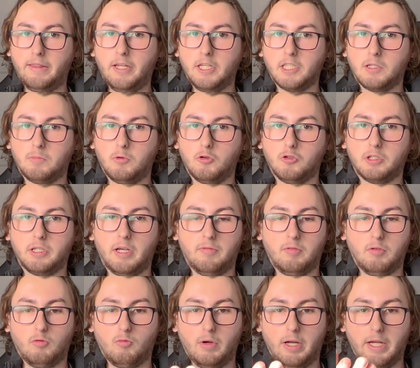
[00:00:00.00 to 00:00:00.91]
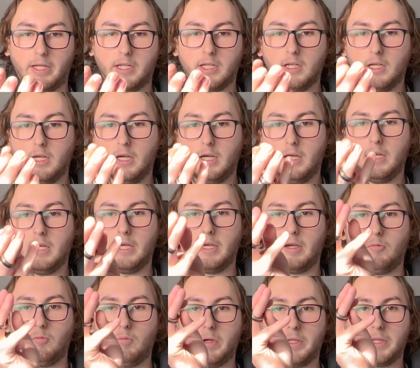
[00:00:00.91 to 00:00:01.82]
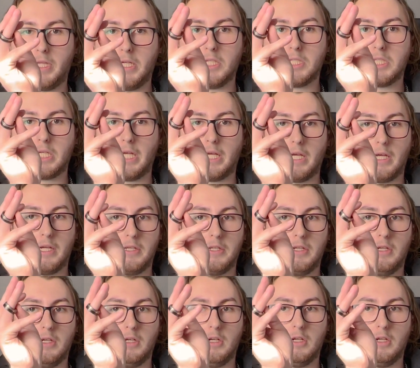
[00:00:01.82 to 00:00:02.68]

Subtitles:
that's supposed to have the ring, and with this hand,